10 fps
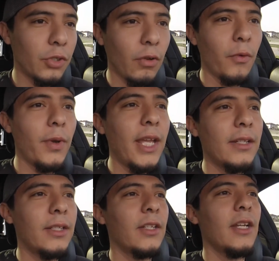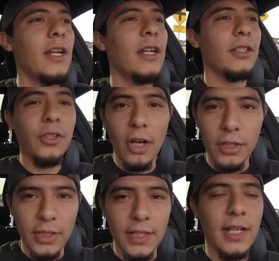So I went to
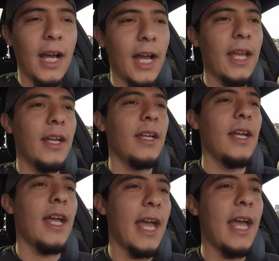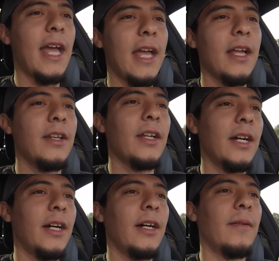talk to this guy, and
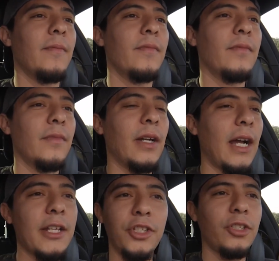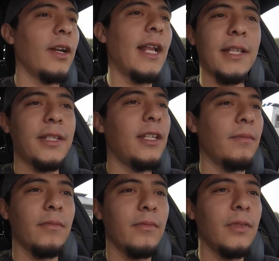I just started
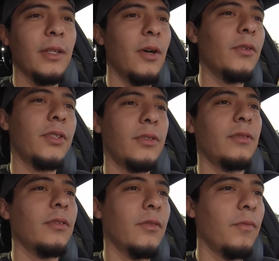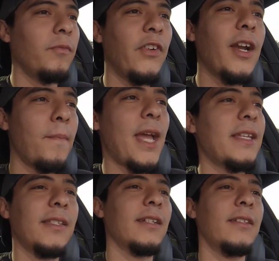asking him the most very
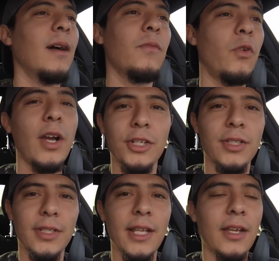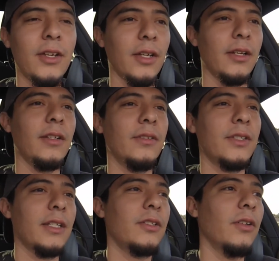basic, dumb questions that I could. I
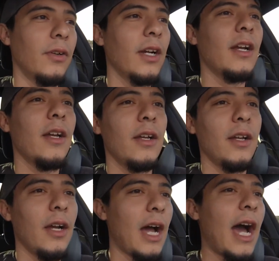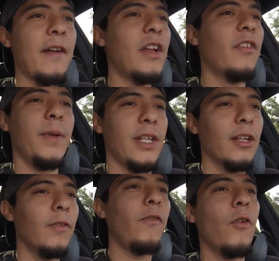was like, so I've never
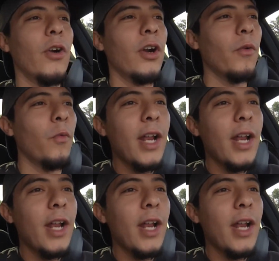been here before.